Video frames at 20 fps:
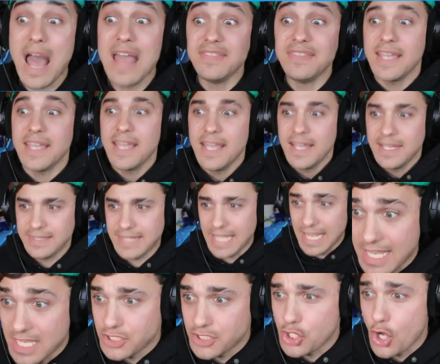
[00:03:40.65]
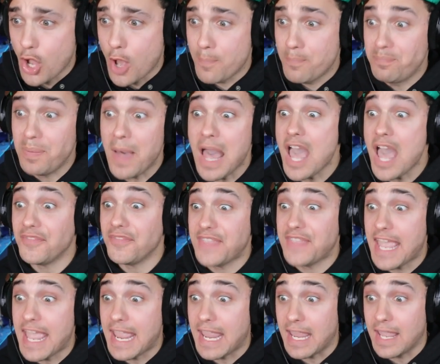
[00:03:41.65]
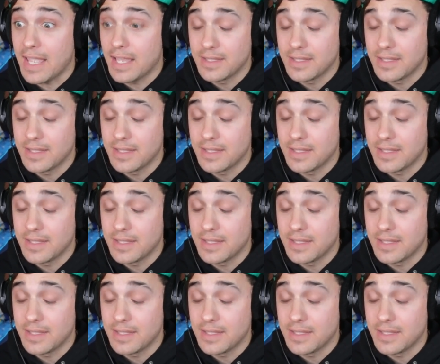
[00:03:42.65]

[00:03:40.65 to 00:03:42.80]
What? Today is your birthday!